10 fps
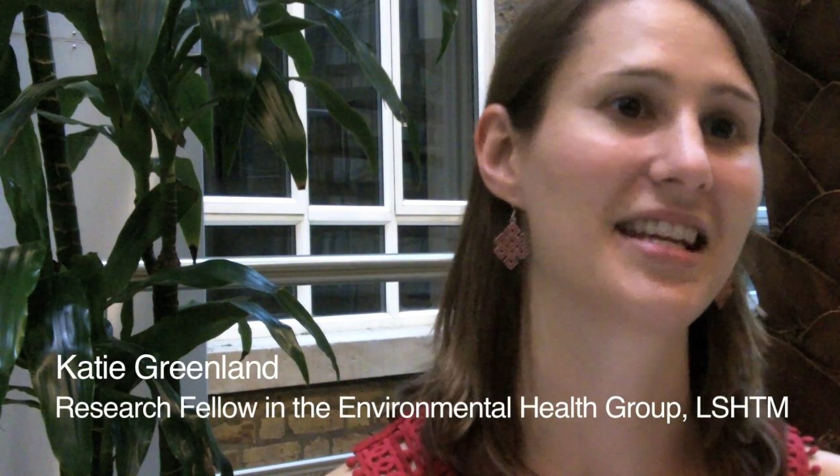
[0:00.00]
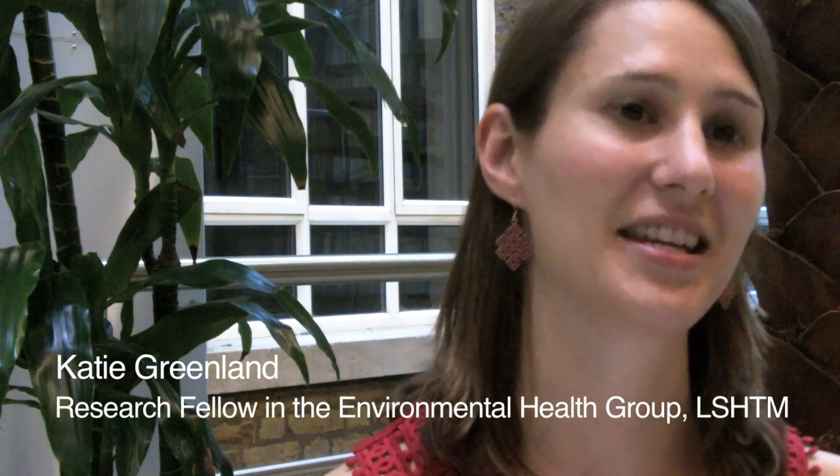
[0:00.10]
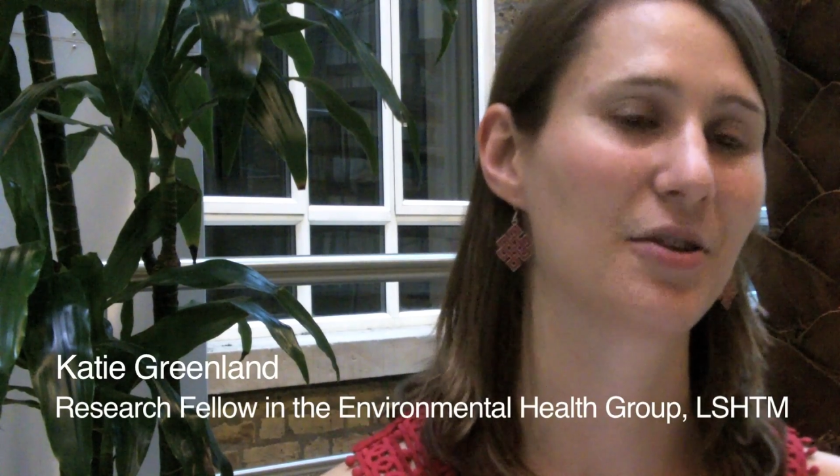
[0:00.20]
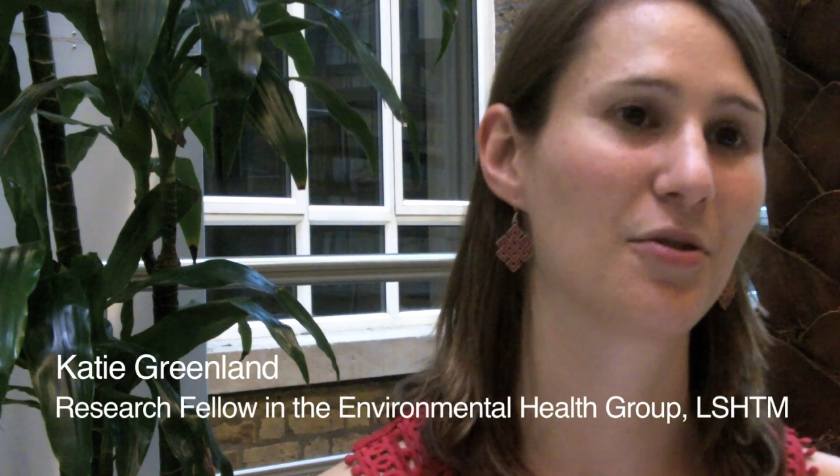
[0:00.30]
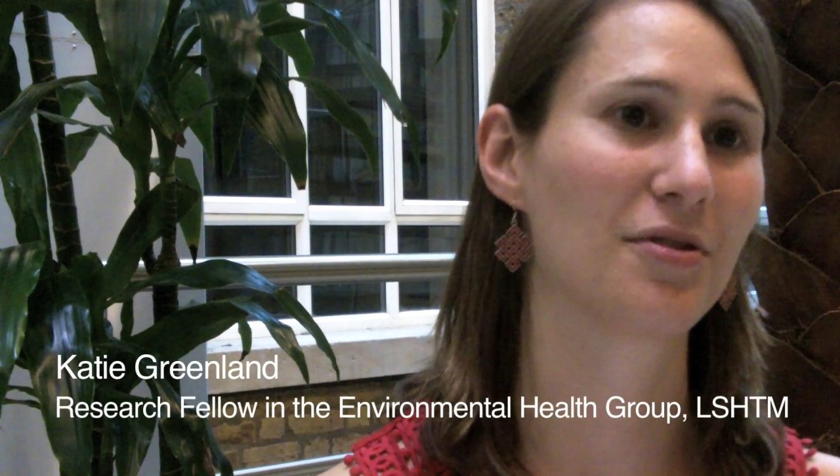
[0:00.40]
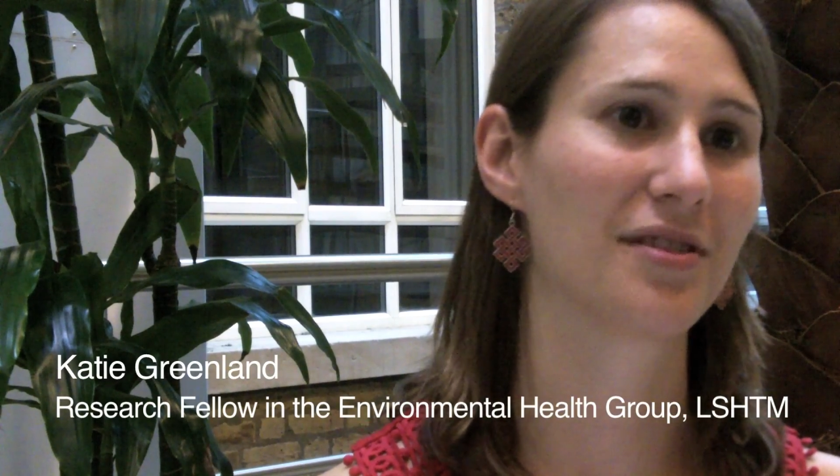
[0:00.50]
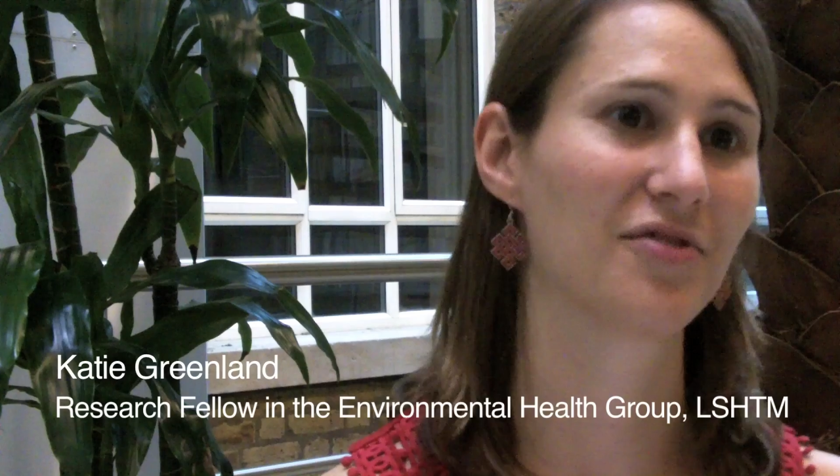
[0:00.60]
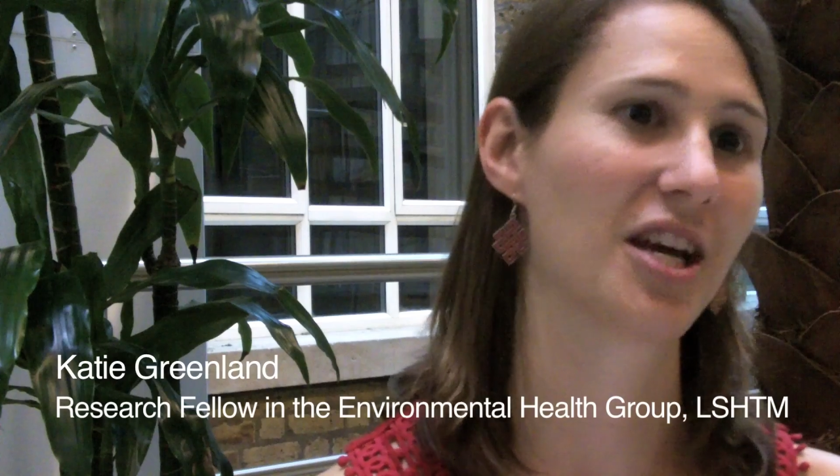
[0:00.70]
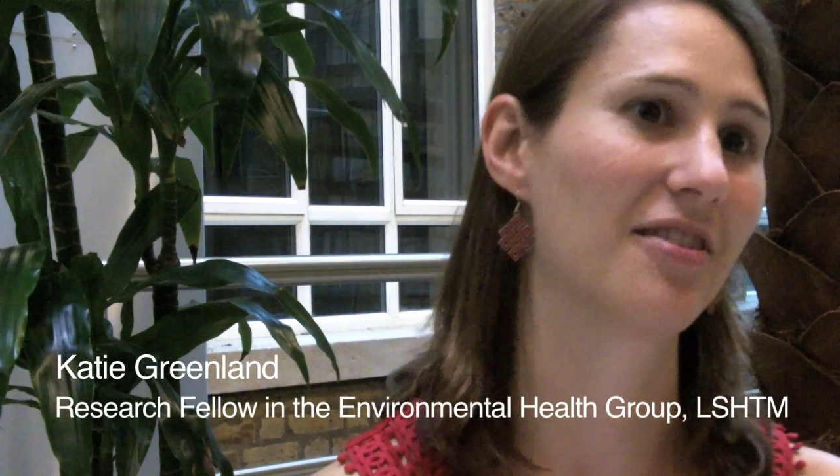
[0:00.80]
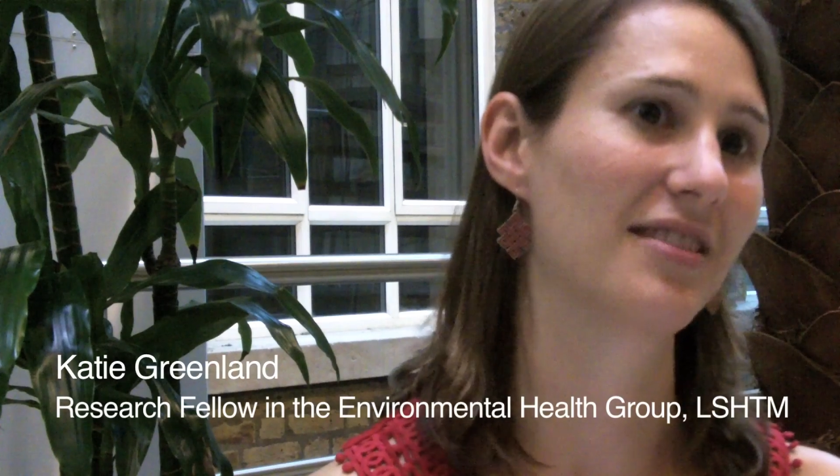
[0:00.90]
leading cause of
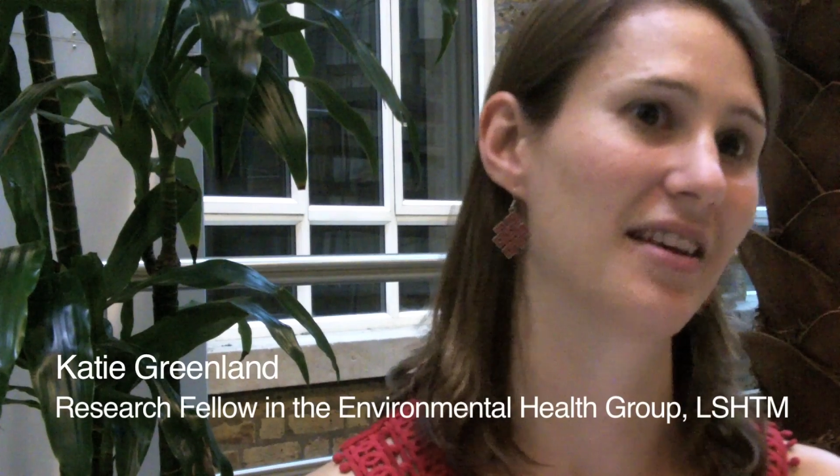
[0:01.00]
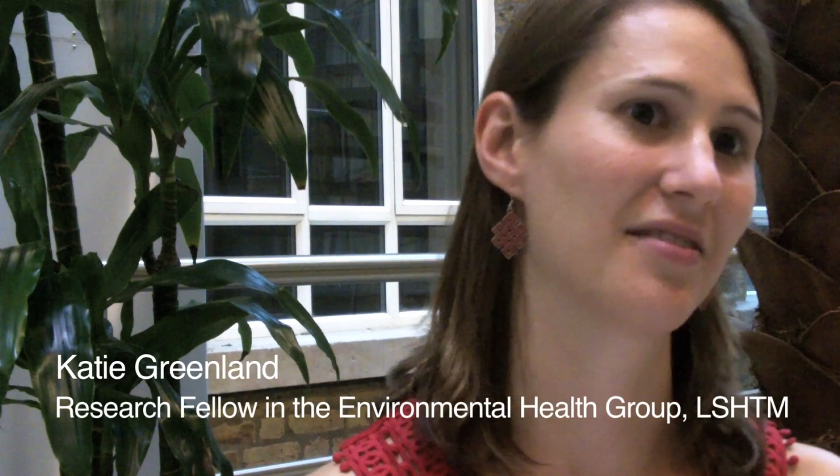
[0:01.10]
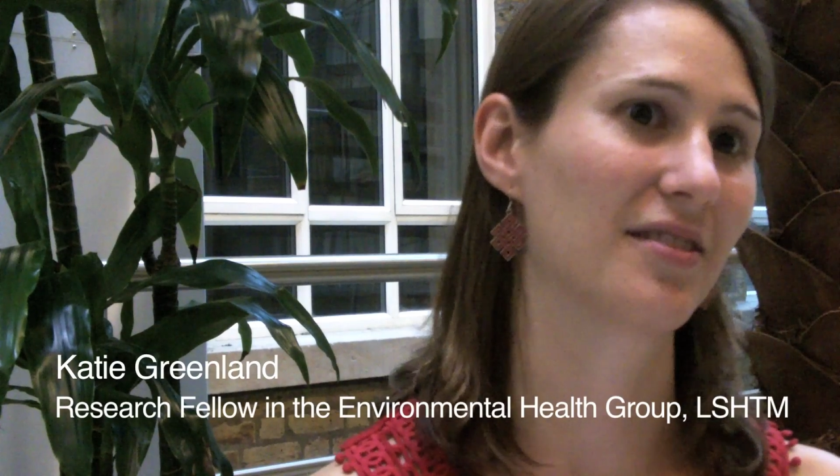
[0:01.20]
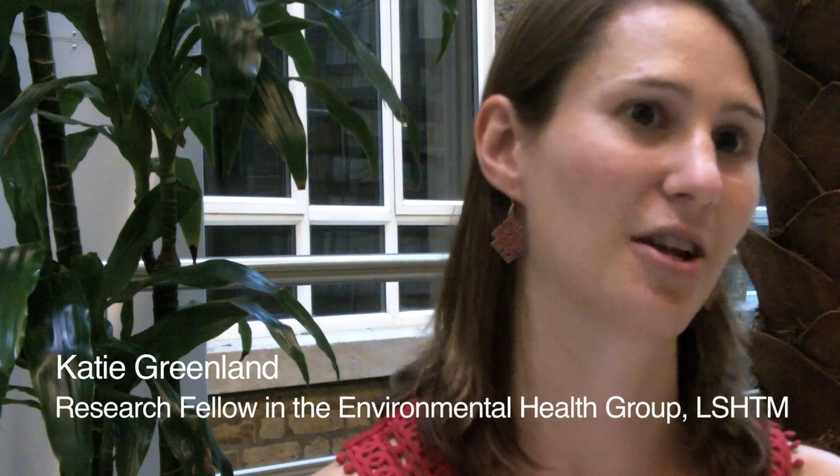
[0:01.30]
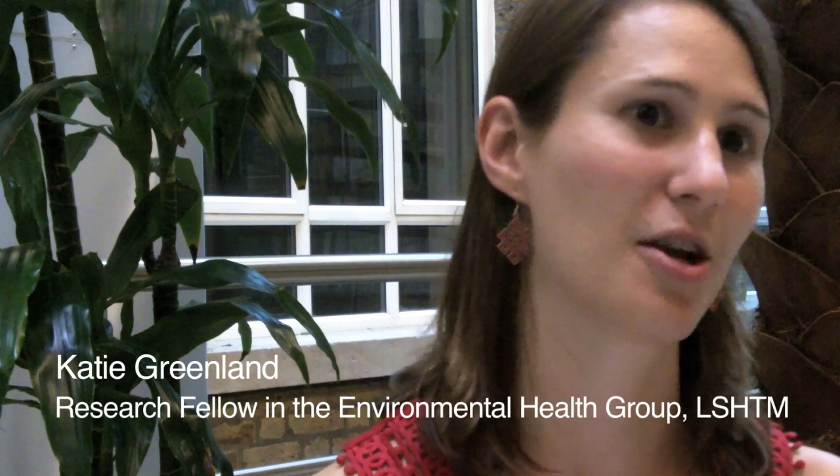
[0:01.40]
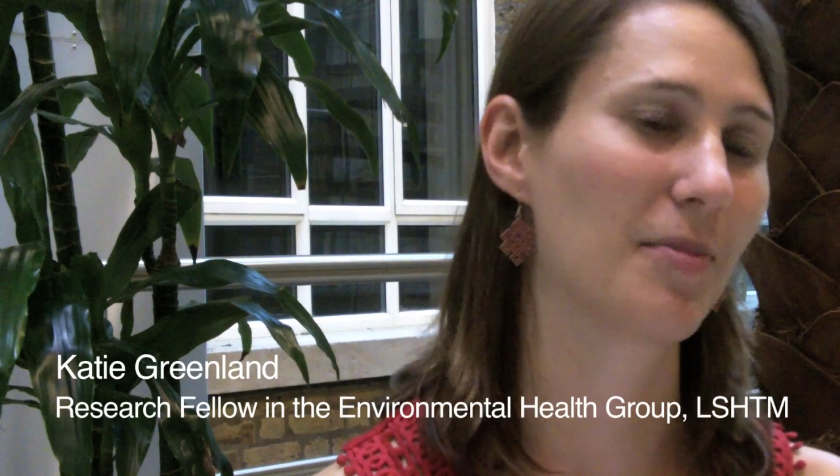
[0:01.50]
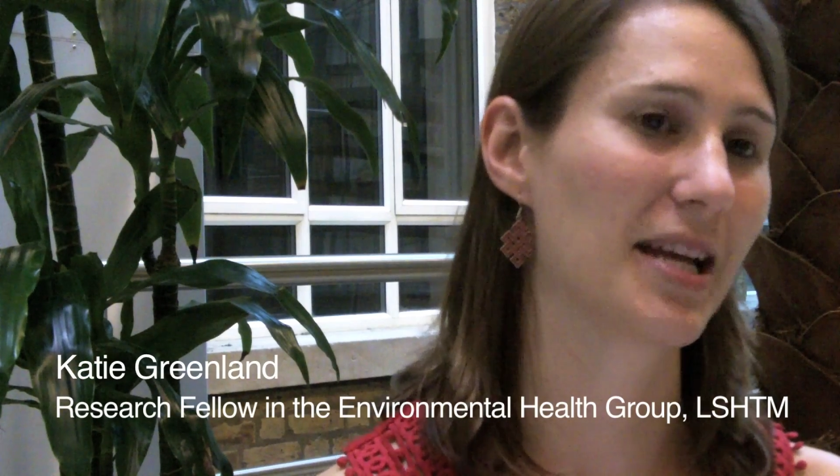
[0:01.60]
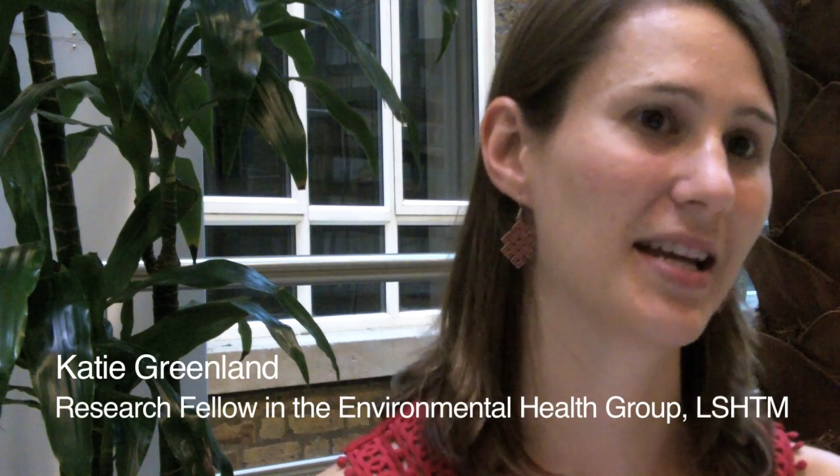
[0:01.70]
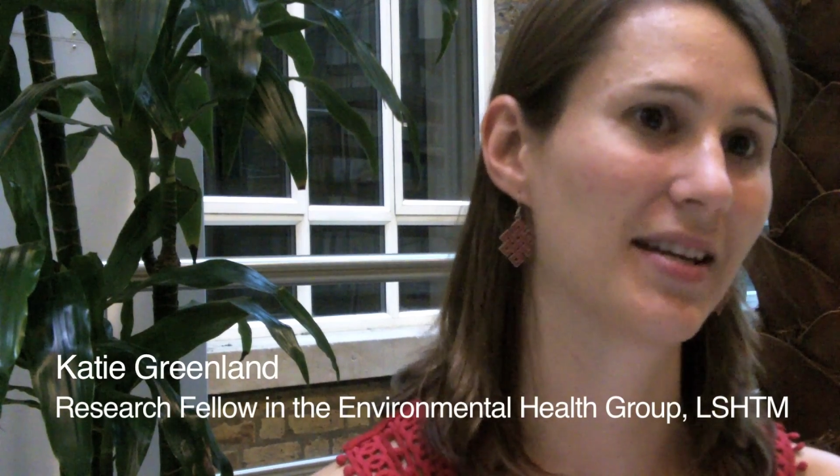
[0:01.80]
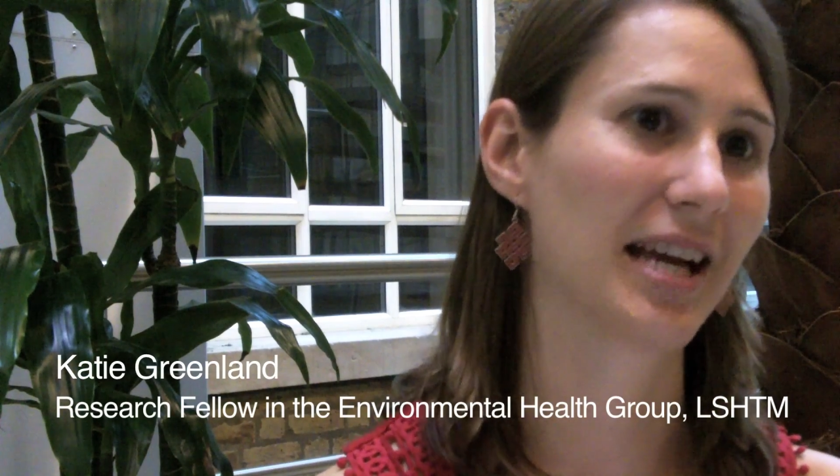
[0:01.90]
child deaths globally,